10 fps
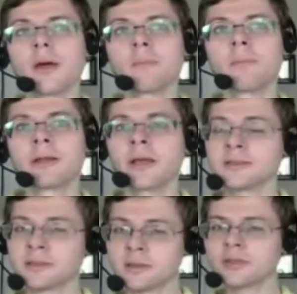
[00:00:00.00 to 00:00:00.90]
But
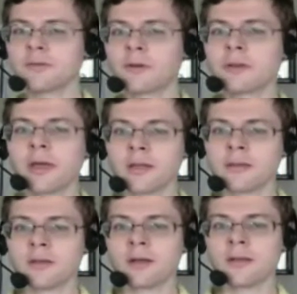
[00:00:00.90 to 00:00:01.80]
as an introvert, I
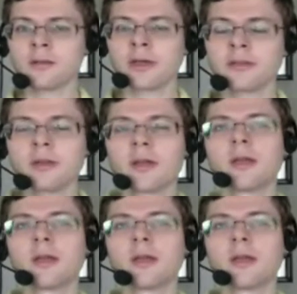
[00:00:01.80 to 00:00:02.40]
can tell you that